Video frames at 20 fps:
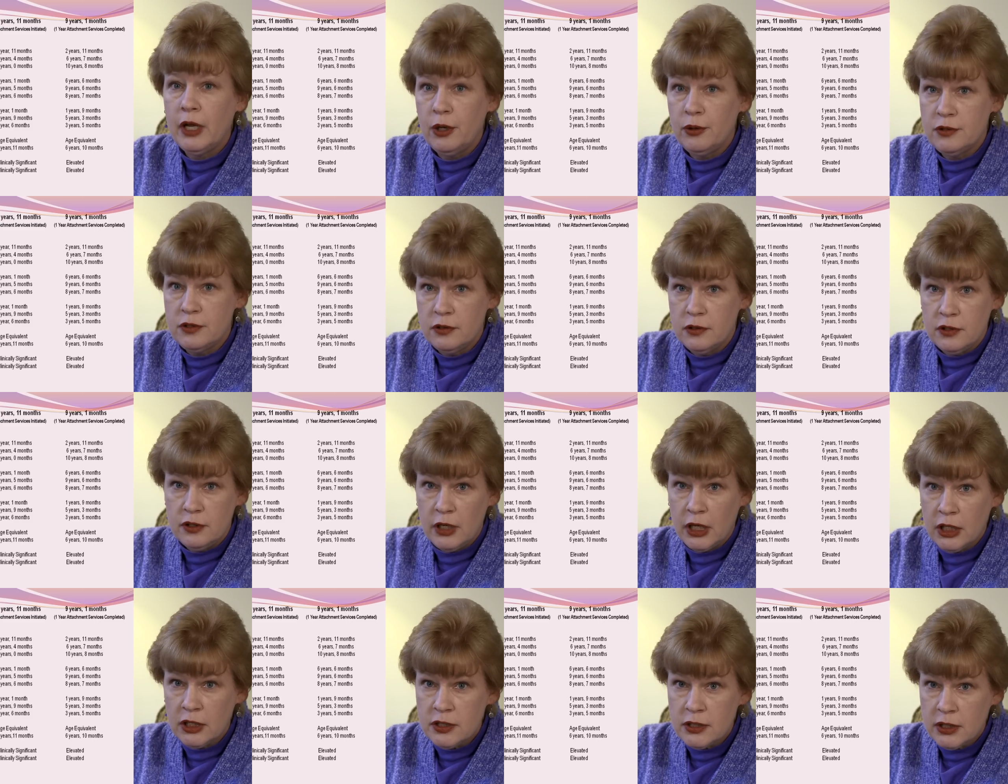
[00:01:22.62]
down to the
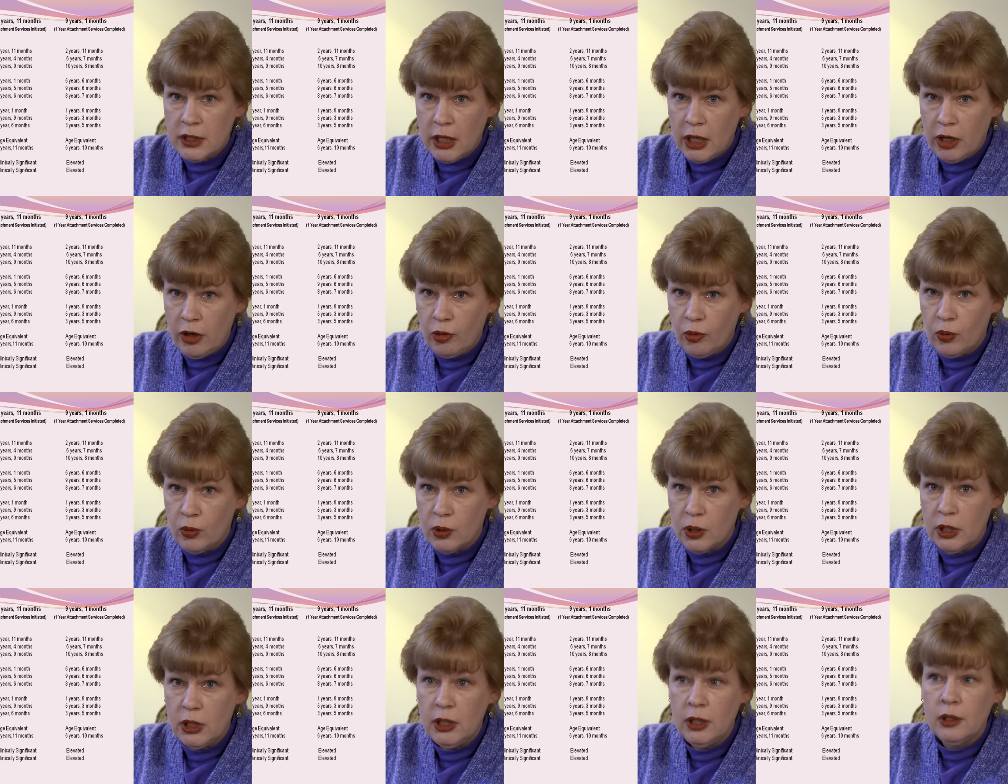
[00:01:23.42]
next
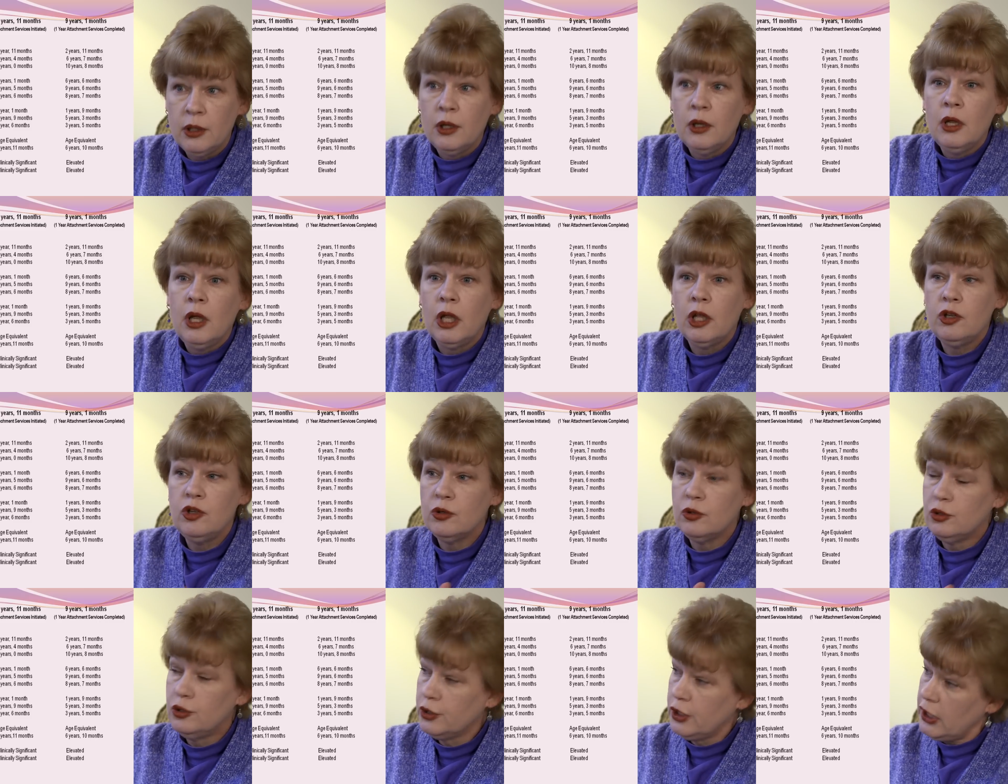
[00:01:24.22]
category and
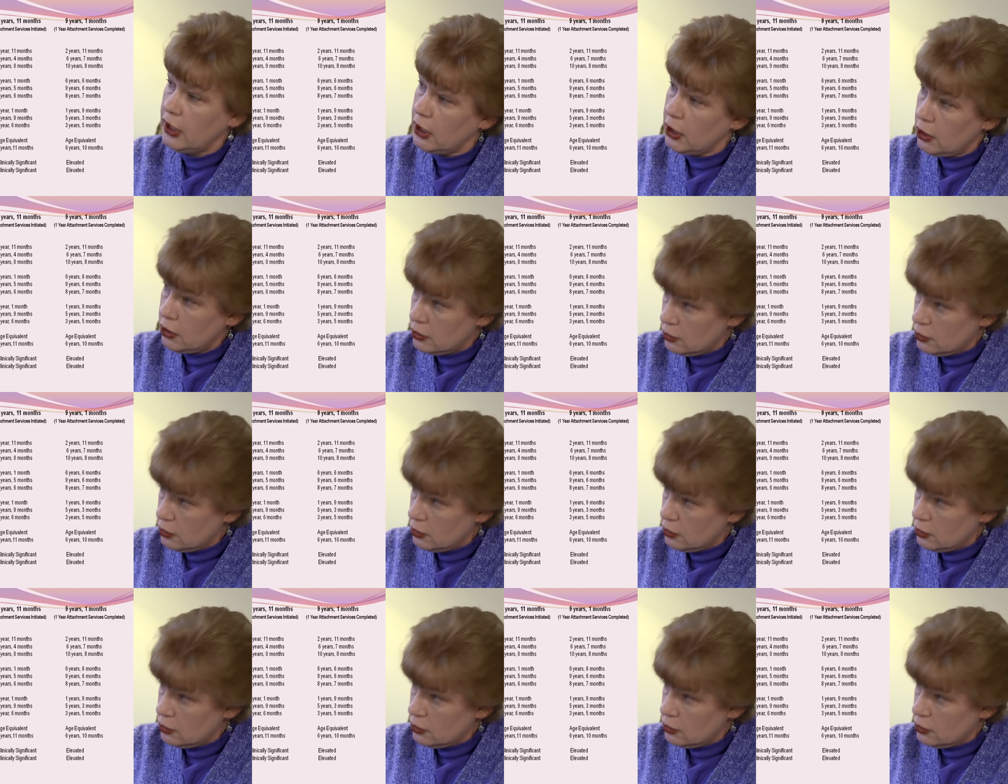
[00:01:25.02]
you're looking at